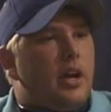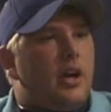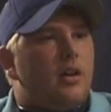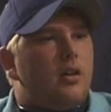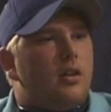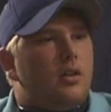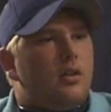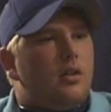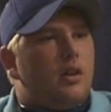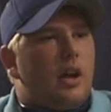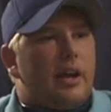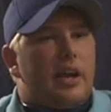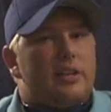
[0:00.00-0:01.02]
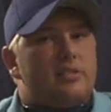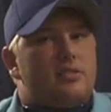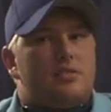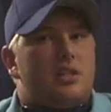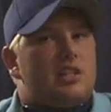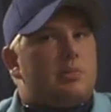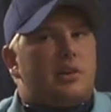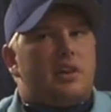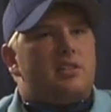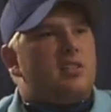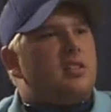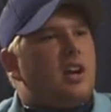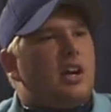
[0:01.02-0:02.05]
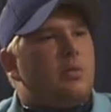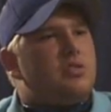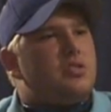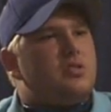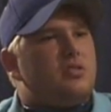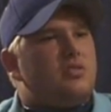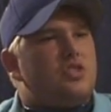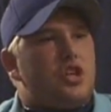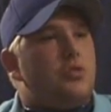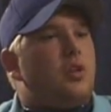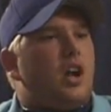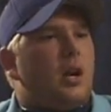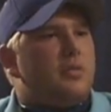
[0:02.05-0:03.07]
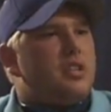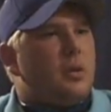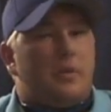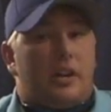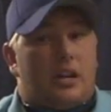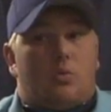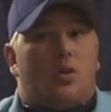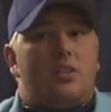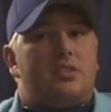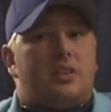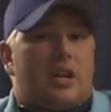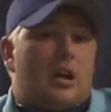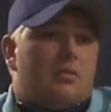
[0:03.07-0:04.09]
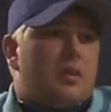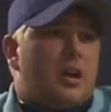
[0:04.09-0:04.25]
Yeah. I guess just because he thought I was shooting on him or something, and I wasn't.